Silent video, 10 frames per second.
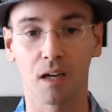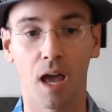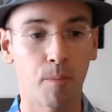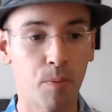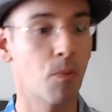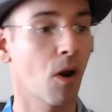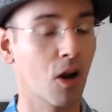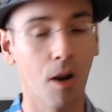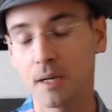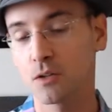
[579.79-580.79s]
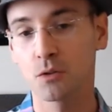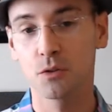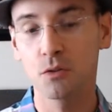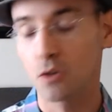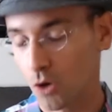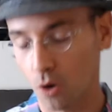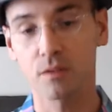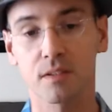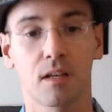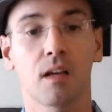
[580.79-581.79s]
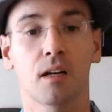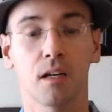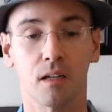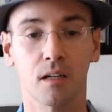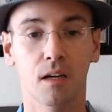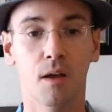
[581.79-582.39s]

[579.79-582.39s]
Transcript: and people are coming to you constantly